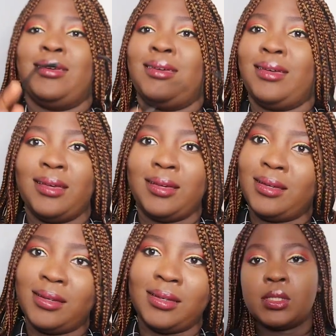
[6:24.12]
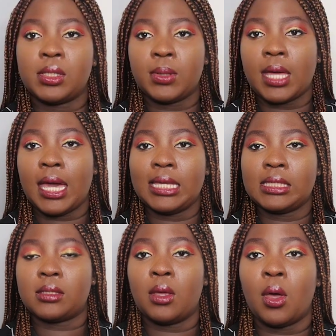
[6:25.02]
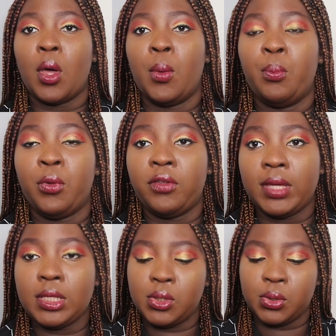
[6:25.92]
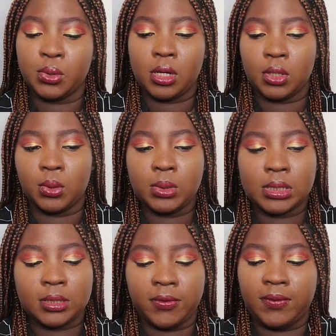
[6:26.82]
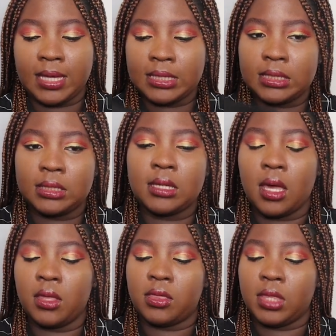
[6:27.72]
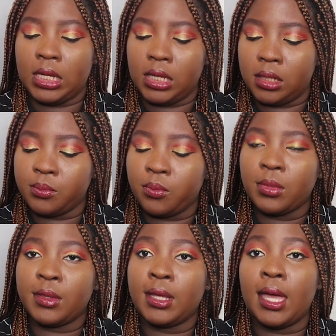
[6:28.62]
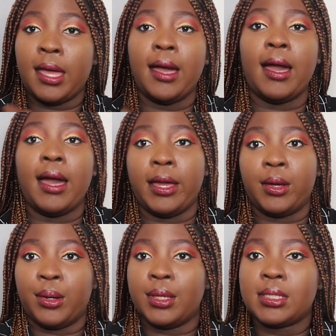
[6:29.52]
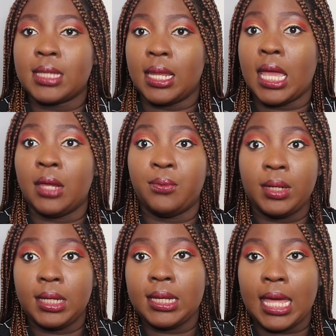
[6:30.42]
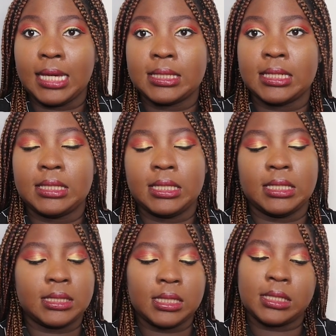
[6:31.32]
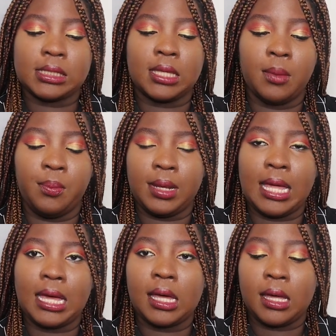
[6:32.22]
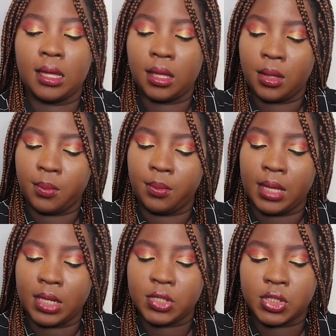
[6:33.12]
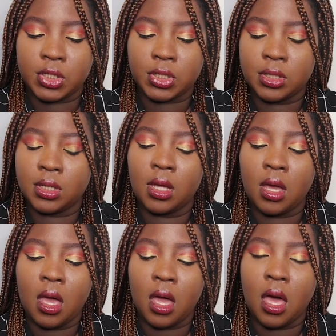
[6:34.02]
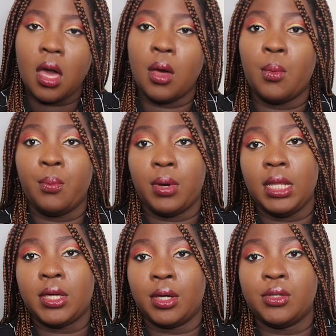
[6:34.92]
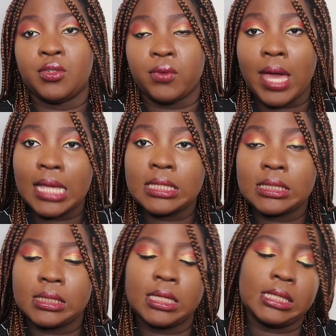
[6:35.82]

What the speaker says: So guys, moving to clothes, the first thing I got and I really liked it is this black mesh bodycon dress.